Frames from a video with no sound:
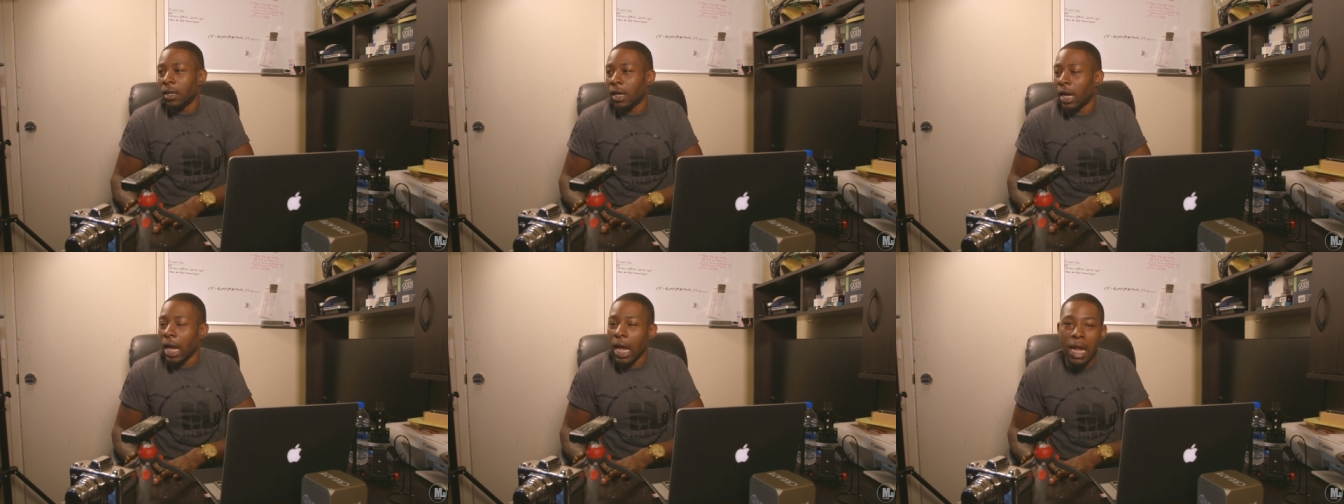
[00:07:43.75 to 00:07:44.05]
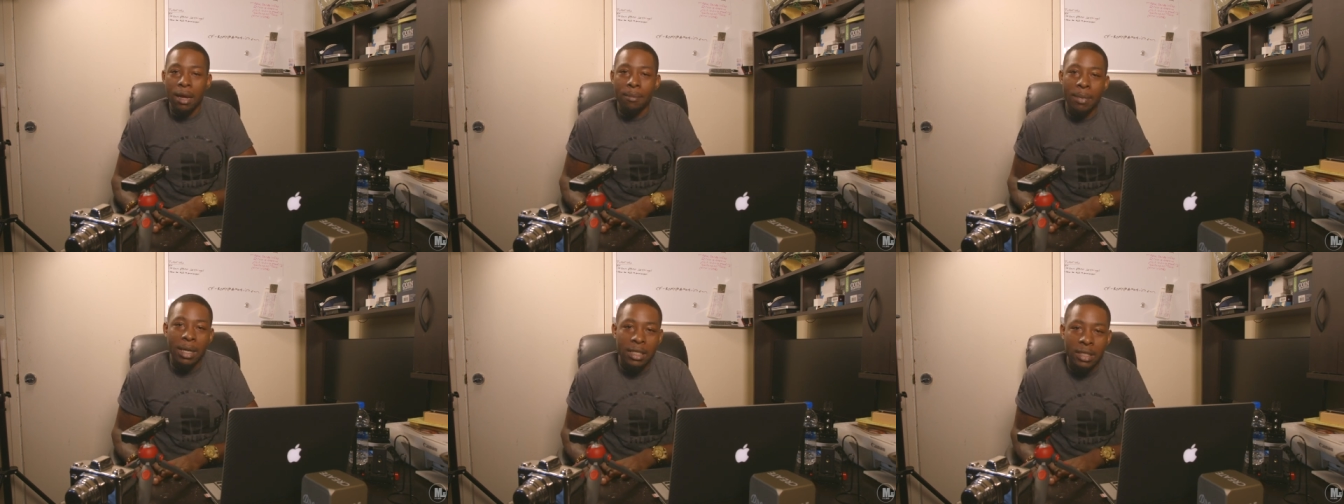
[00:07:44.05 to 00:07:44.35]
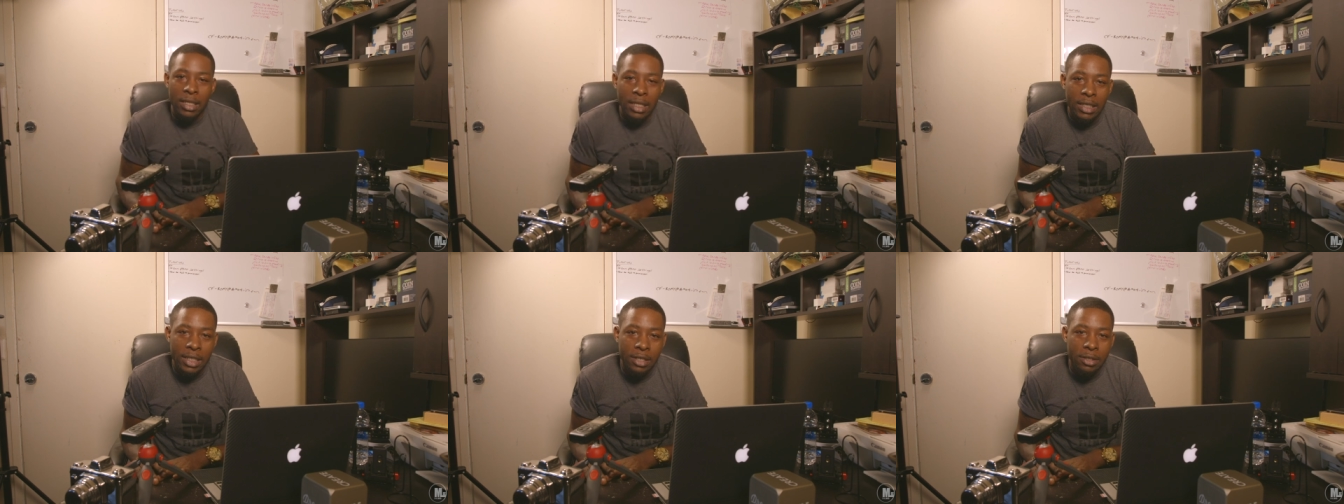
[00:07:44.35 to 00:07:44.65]
I ain't about to
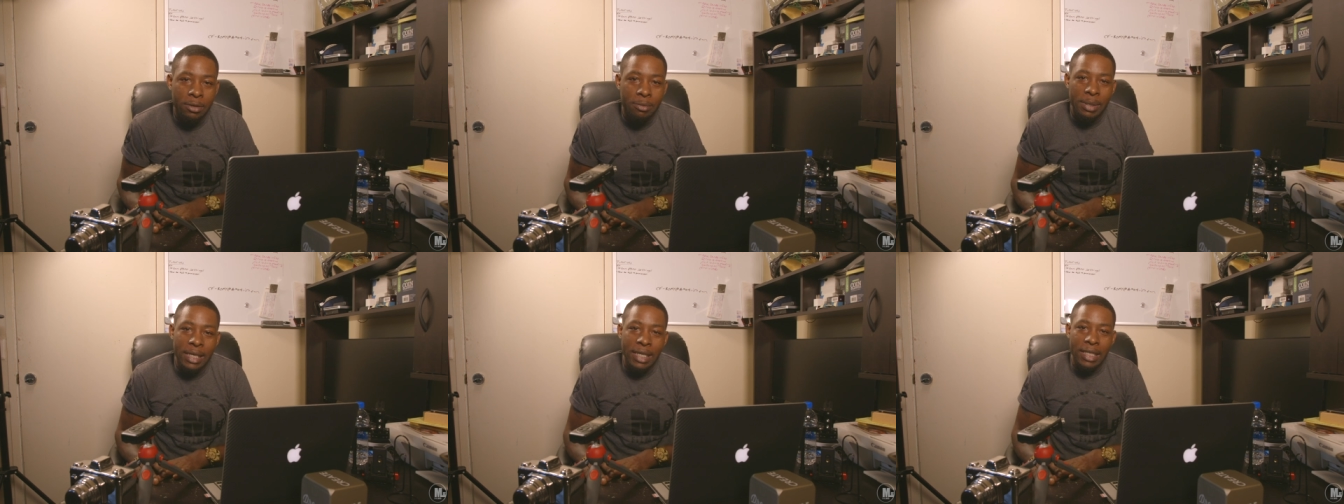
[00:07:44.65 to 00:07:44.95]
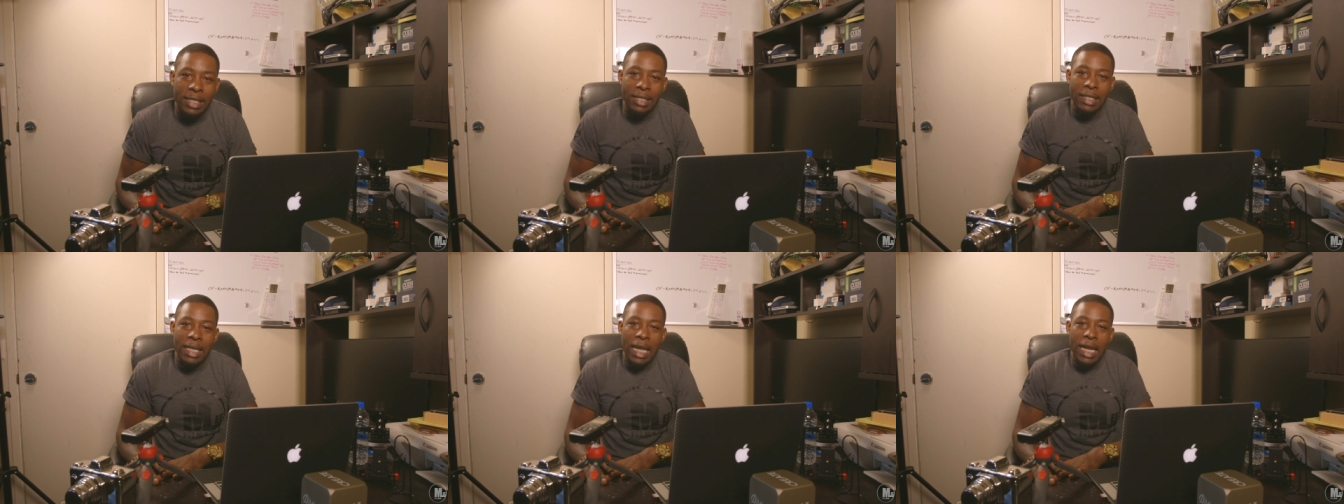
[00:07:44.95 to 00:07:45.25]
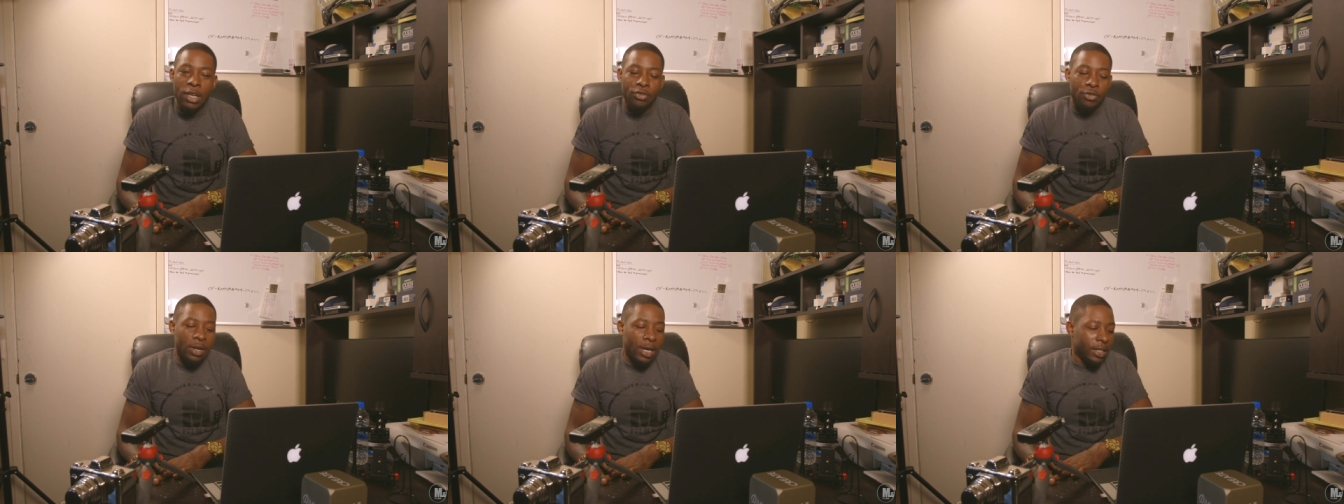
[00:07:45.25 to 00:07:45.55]
continue being
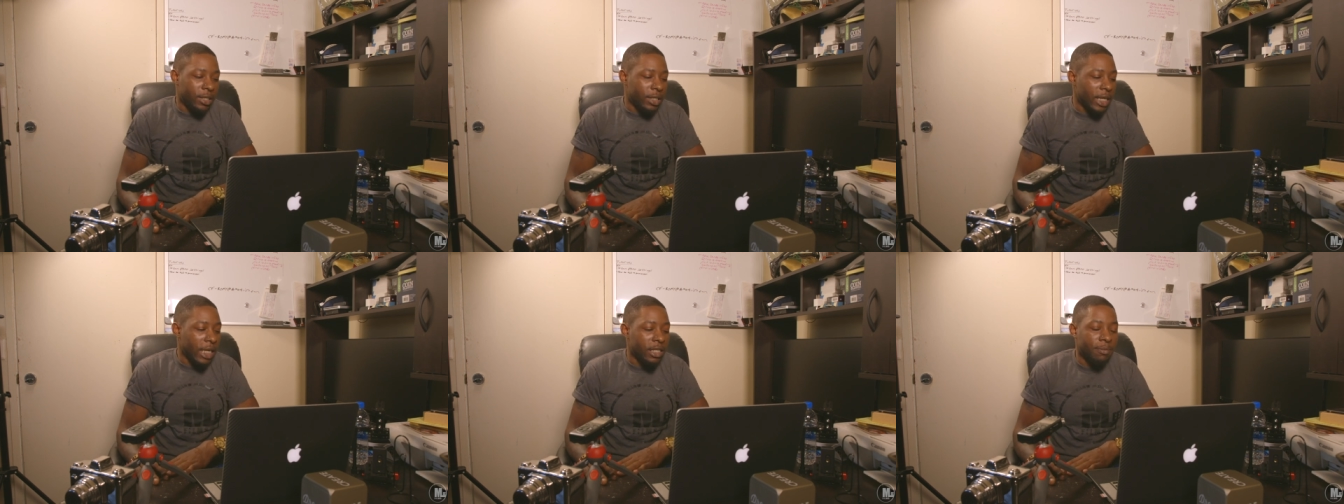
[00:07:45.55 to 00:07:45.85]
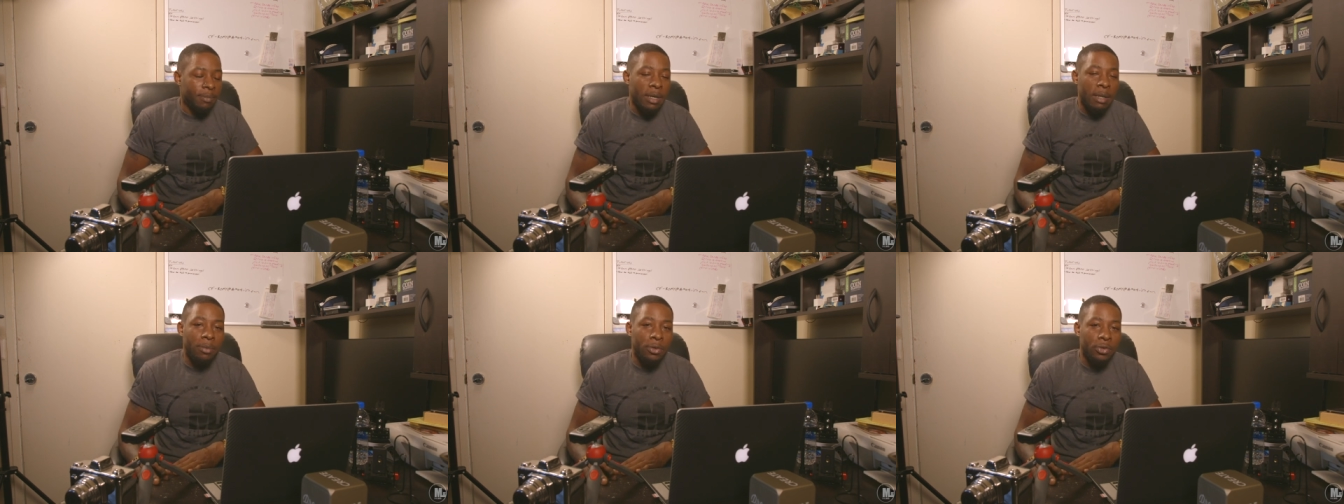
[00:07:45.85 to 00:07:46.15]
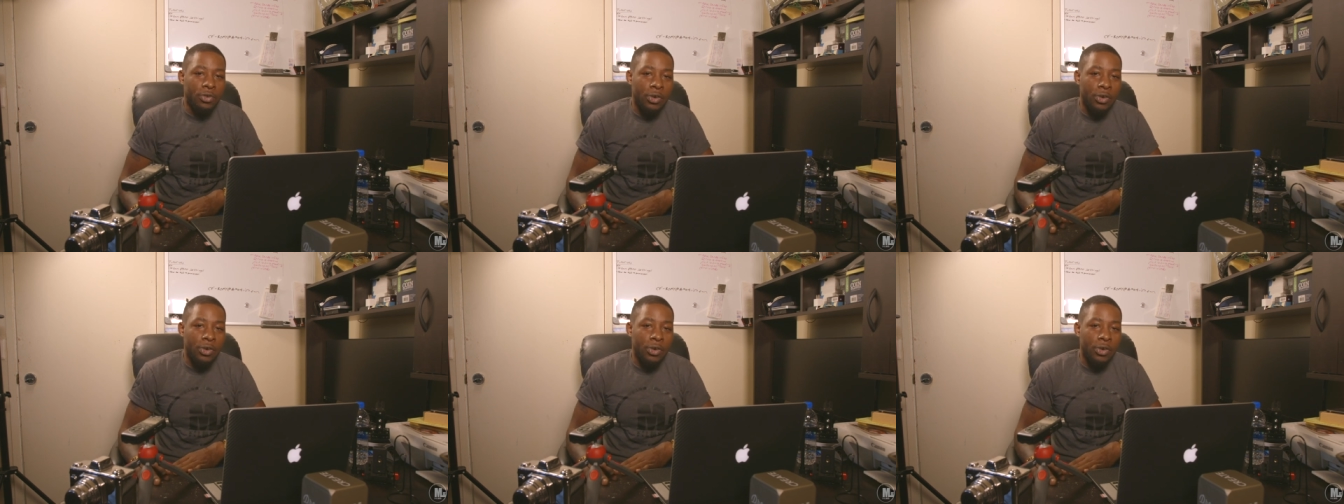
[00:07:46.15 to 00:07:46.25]
insane, trying to chase people,